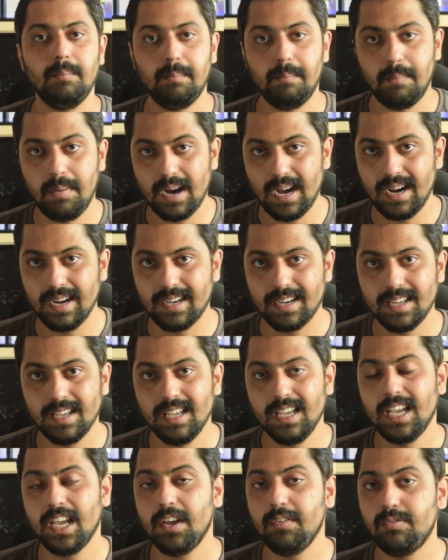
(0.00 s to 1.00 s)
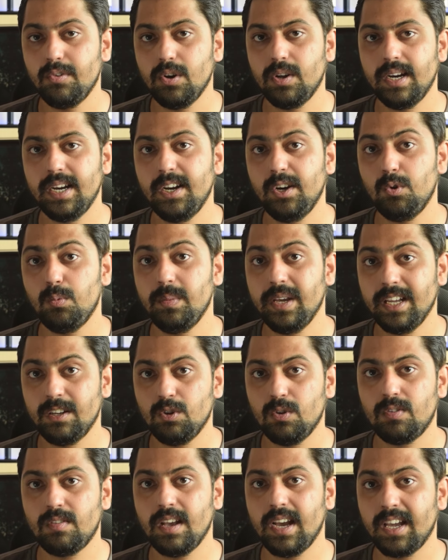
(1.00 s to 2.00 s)
But if you're ready to make
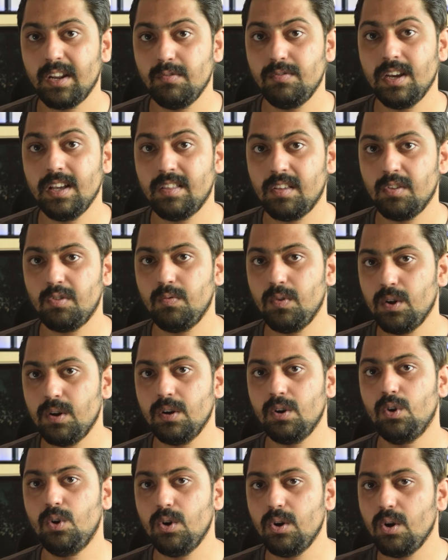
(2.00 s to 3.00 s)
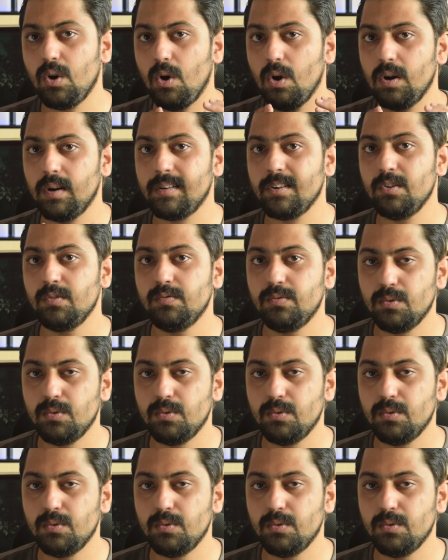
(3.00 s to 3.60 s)
those sacrifices for a good all-round